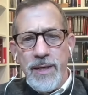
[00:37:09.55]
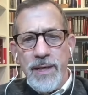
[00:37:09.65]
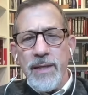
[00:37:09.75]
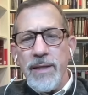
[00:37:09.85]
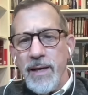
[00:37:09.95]

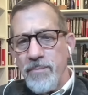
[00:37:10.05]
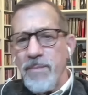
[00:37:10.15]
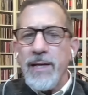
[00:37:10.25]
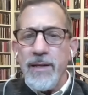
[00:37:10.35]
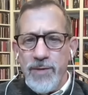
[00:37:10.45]
in that
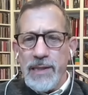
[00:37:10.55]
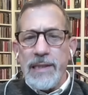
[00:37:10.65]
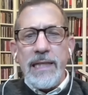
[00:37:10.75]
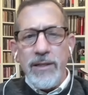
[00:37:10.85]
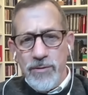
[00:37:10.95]
many of the
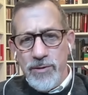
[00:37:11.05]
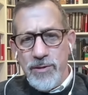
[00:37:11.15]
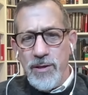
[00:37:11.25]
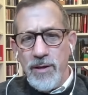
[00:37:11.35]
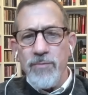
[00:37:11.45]

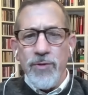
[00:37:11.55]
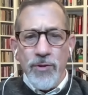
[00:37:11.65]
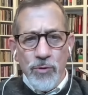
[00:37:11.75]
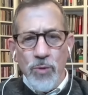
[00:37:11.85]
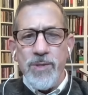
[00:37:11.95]
leaders of the
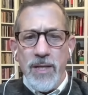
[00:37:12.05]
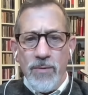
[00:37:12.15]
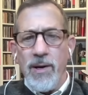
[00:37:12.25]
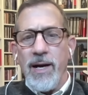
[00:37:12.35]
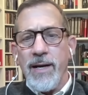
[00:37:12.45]
groups
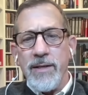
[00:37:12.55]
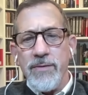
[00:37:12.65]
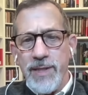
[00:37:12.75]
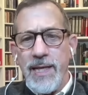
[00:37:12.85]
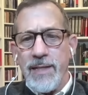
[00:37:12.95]
that were
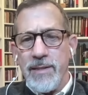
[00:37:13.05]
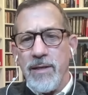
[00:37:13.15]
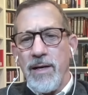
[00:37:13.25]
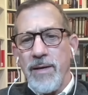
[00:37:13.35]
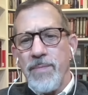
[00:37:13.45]
active at that
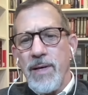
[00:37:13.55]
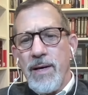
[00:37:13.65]
time,